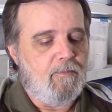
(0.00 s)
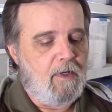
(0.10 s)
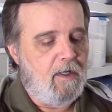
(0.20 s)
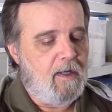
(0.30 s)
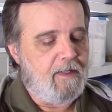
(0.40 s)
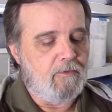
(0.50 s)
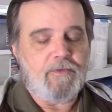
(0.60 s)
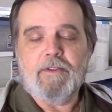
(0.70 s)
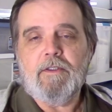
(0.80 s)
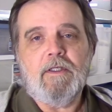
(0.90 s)
I don't
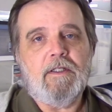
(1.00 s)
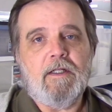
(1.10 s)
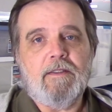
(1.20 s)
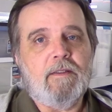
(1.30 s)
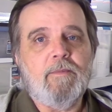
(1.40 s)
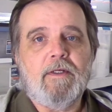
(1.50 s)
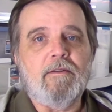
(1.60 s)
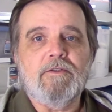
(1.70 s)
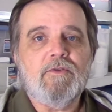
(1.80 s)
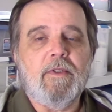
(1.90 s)
think you're getting anything bigger
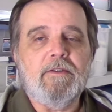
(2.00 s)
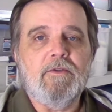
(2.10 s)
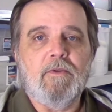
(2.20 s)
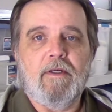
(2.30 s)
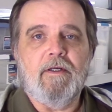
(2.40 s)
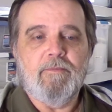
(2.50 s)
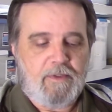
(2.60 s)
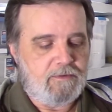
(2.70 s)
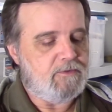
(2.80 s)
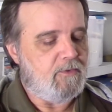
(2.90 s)
than 2200,
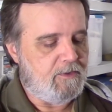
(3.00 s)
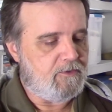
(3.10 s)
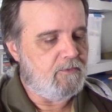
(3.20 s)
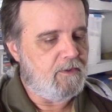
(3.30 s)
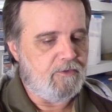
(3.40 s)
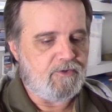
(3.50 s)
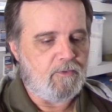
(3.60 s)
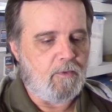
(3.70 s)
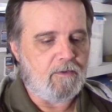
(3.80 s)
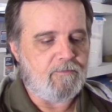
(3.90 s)
but 2200
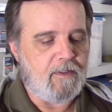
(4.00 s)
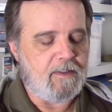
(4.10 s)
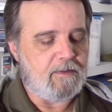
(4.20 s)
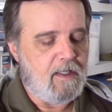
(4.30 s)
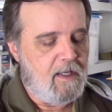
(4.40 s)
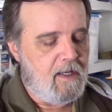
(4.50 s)
should work fine.